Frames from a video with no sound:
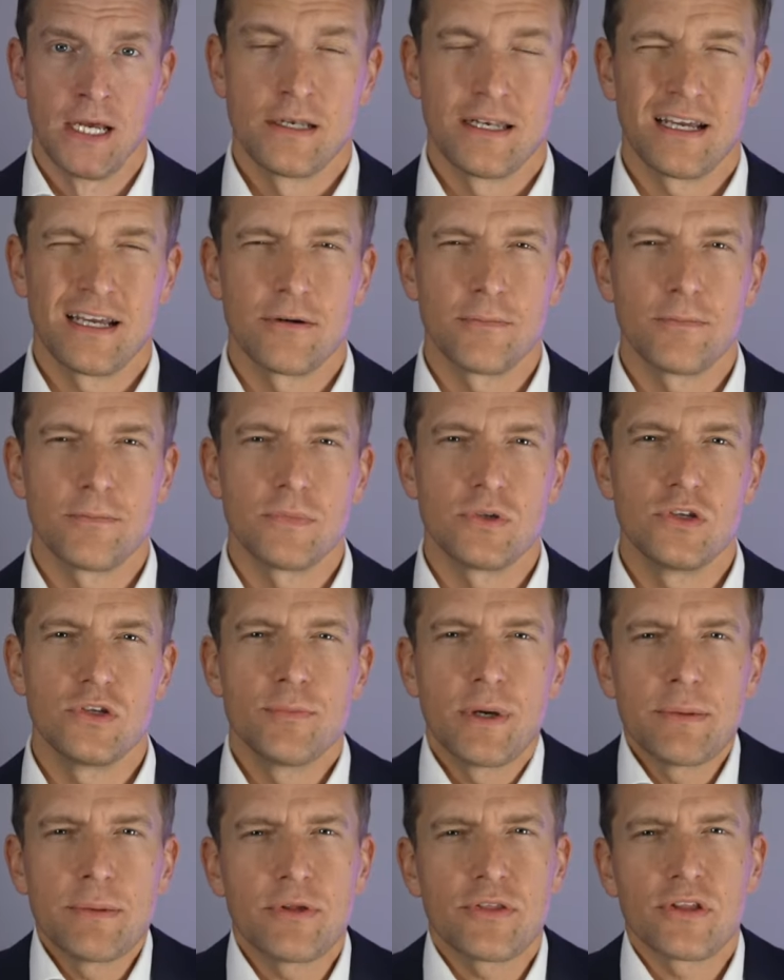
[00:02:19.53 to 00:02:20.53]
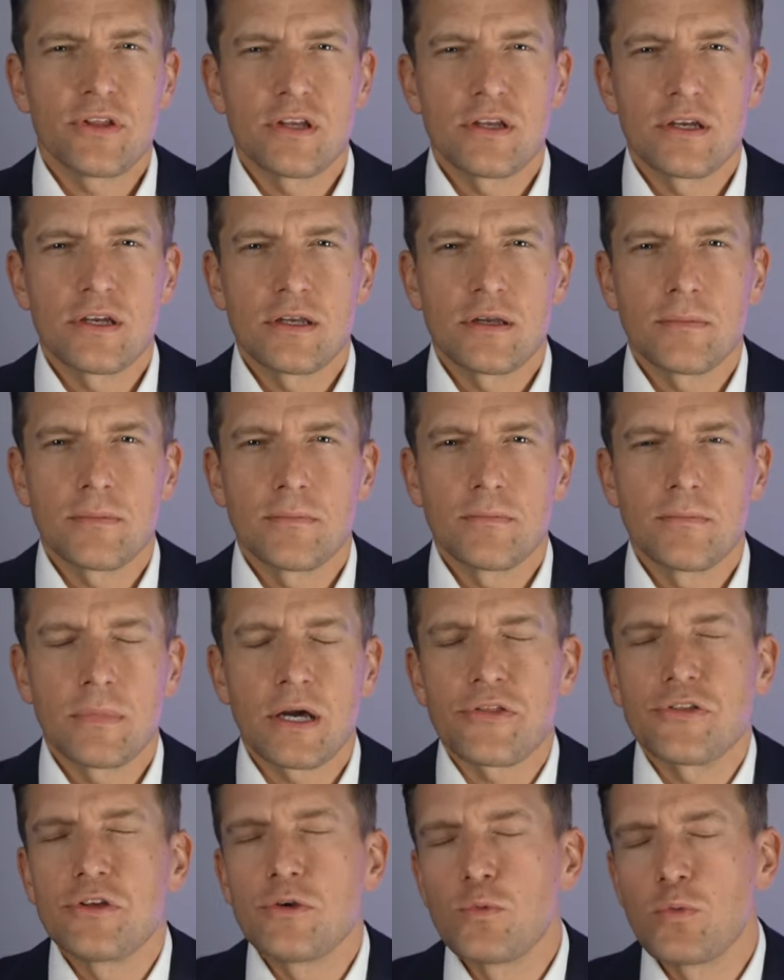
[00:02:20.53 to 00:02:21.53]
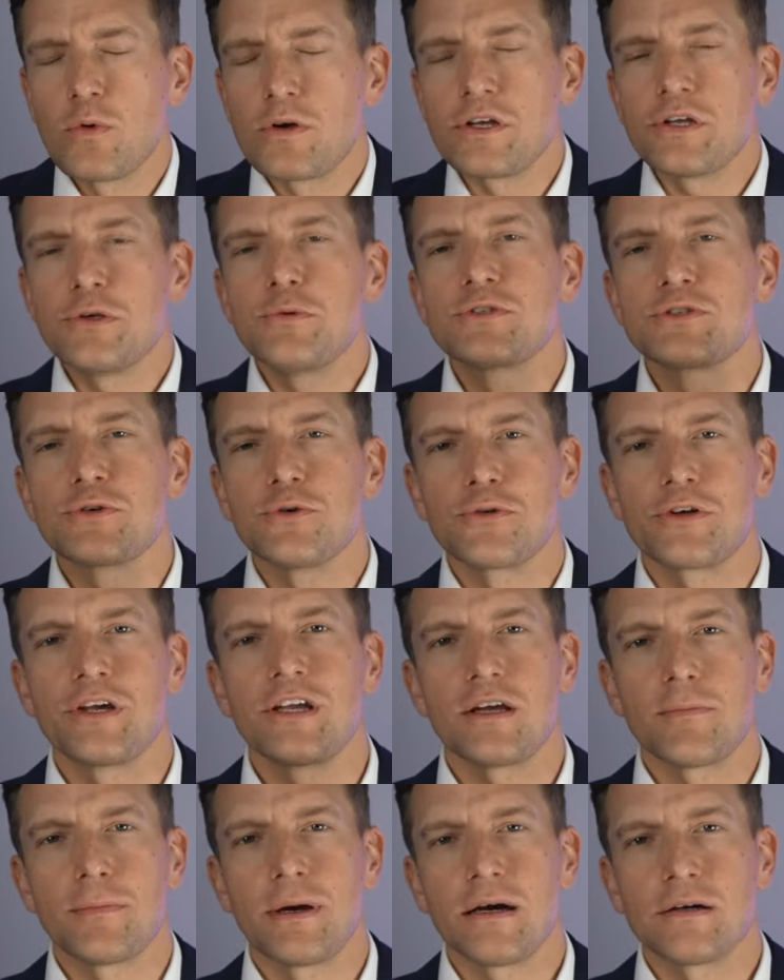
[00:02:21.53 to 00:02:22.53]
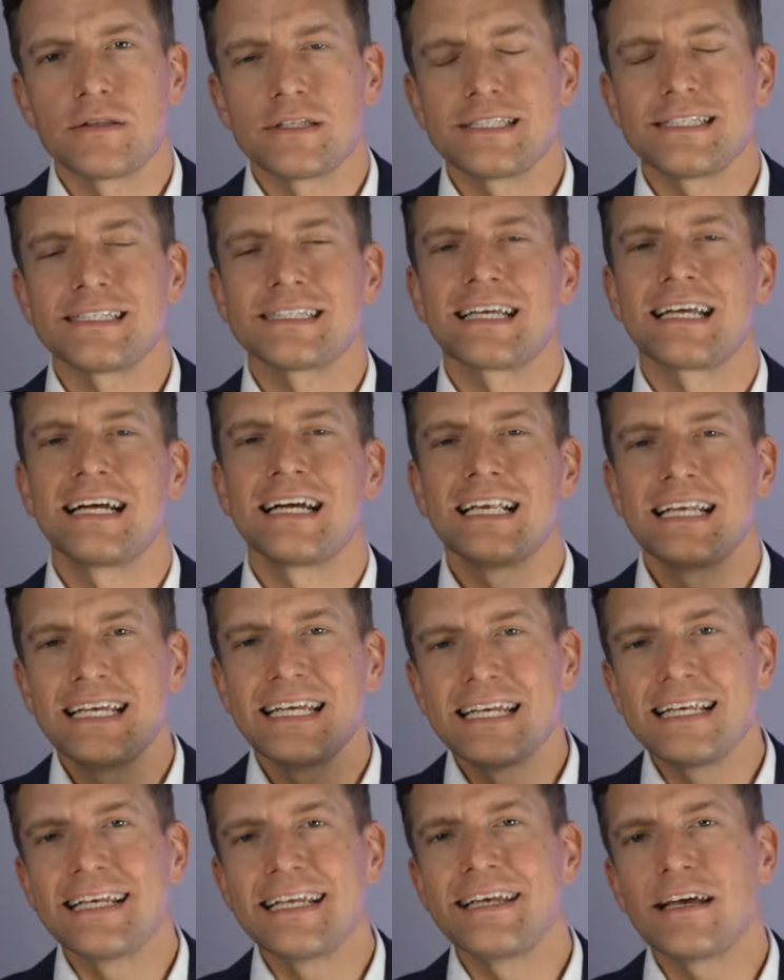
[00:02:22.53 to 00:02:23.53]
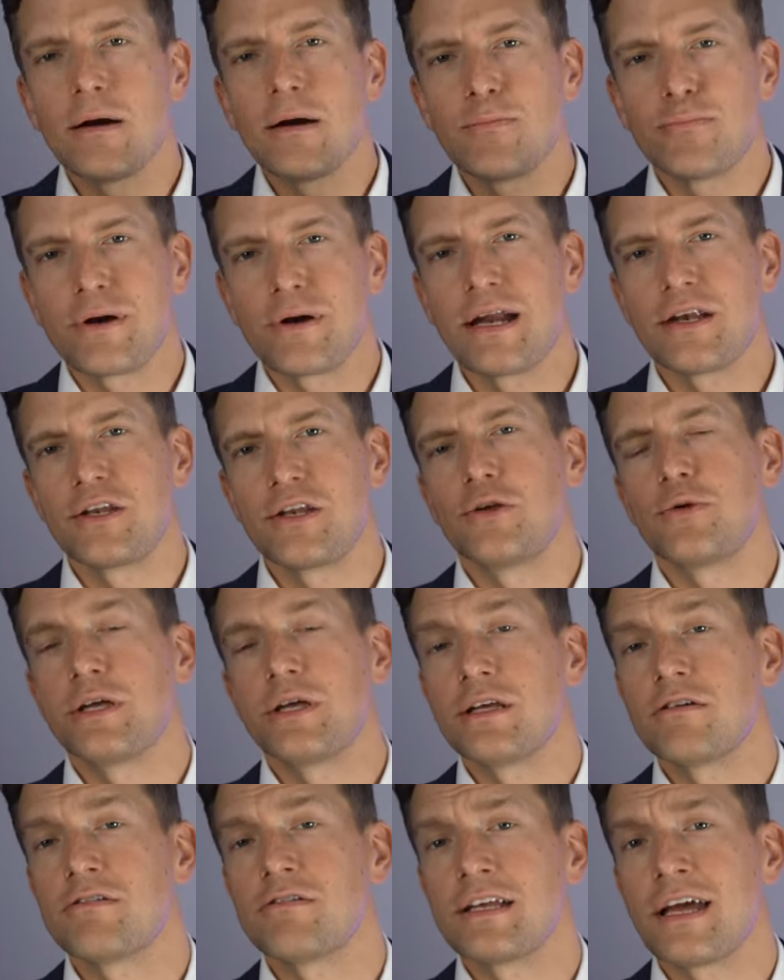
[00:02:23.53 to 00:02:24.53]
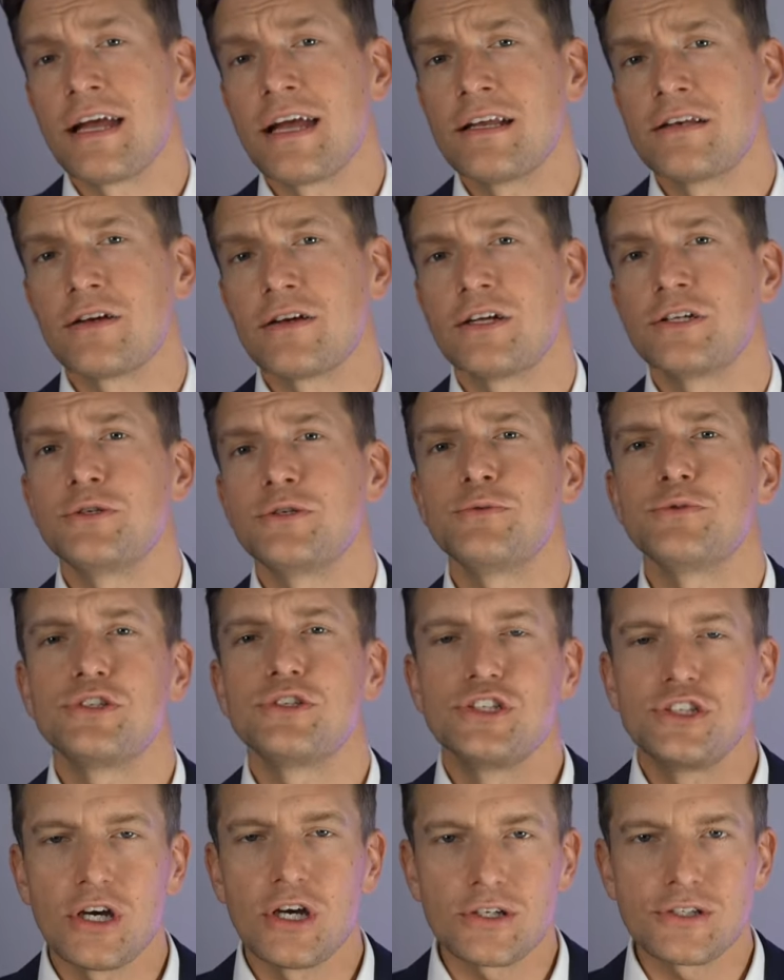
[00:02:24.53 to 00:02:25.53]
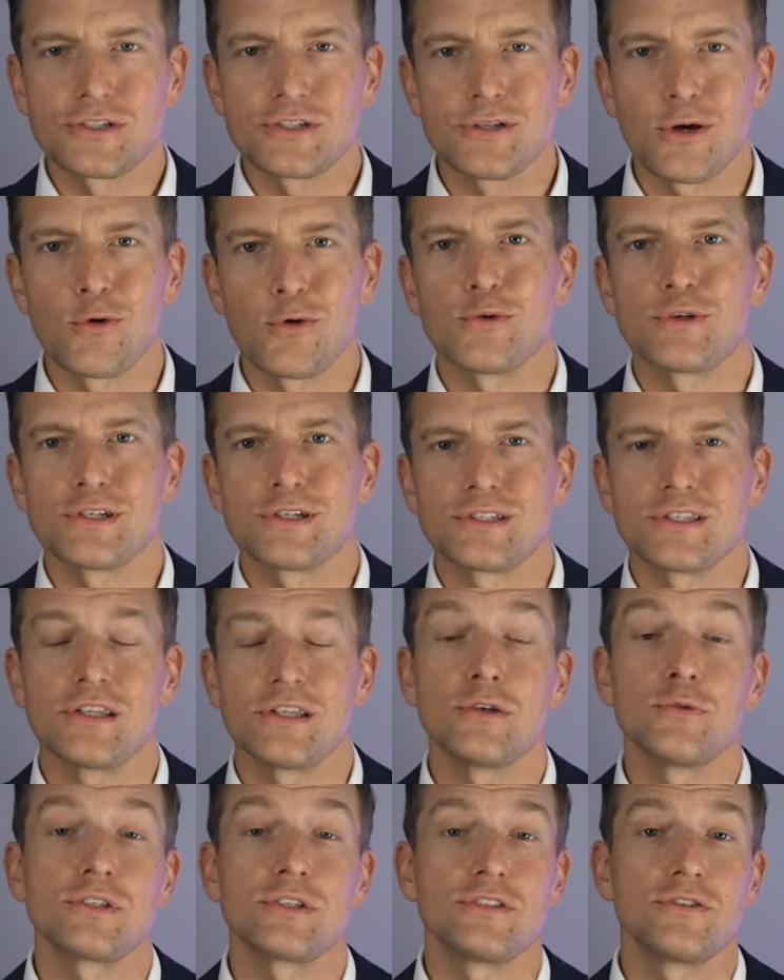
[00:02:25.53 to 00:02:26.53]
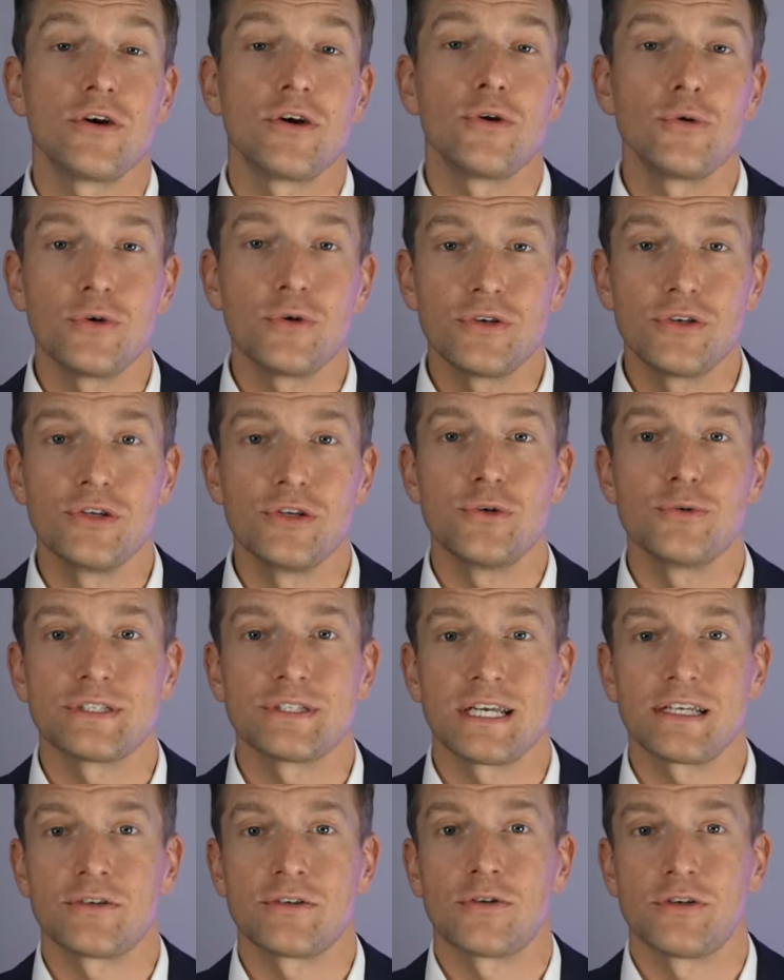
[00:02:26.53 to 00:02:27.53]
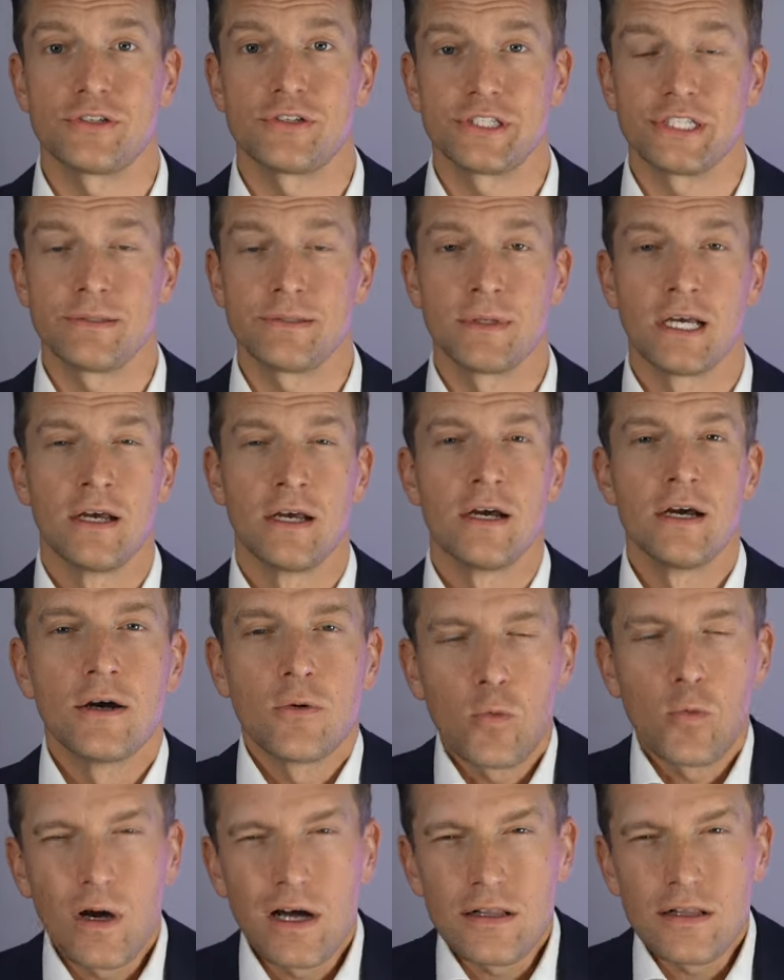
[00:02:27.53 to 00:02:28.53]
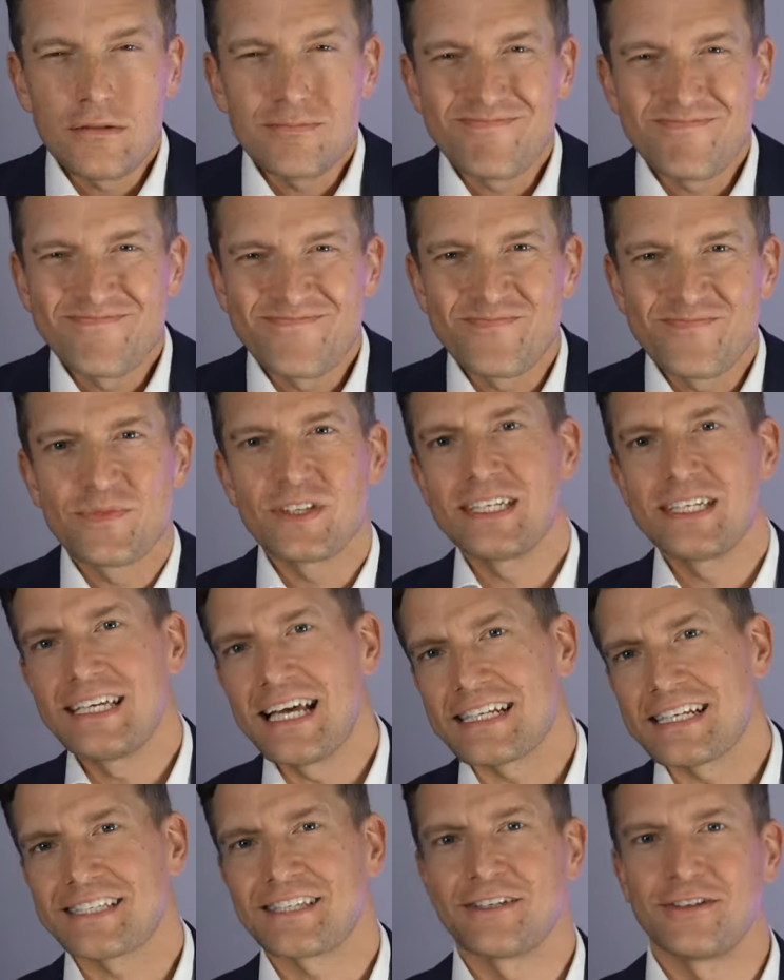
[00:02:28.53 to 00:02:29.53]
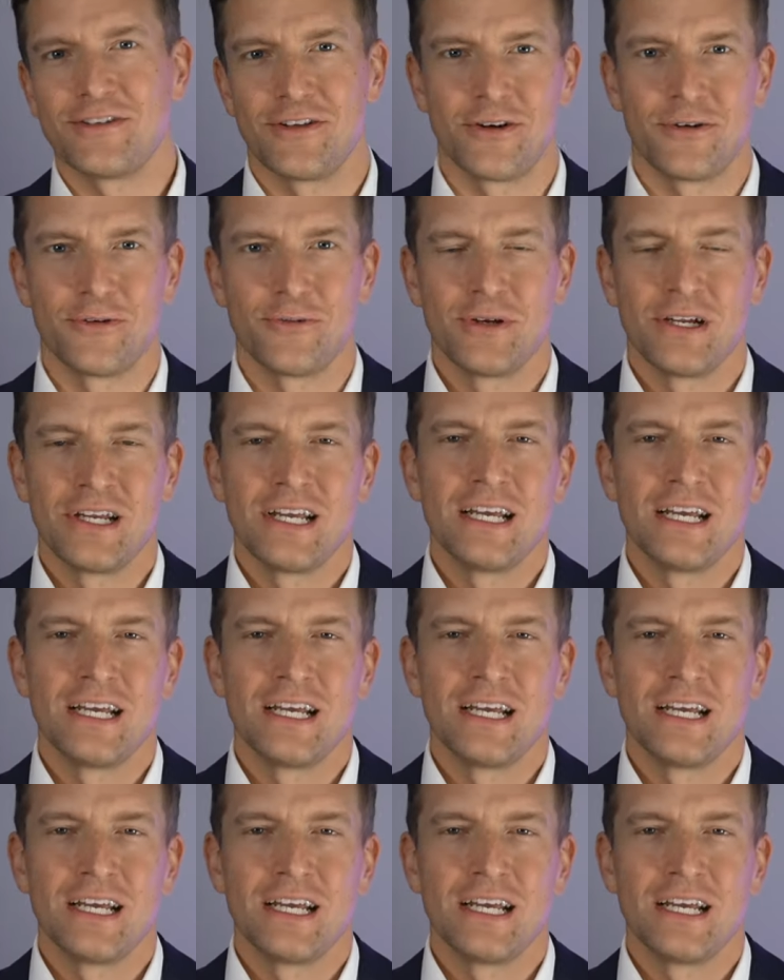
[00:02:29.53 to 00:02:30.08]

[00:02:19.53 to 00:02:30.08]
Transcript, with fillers: Now, you may be thinking, Matthew, what are you talking about? This is clearly a brand new hearing aid, and you just told us that there was no new technology. Well, yes and no.